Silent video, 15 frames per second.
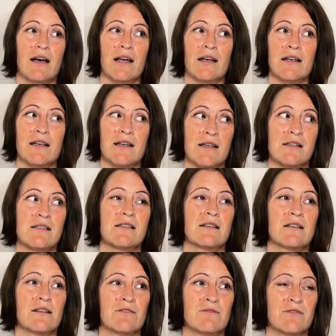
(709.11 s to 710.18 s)
And
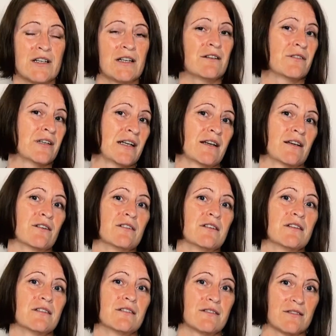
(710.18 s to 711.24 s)
here's a really, really good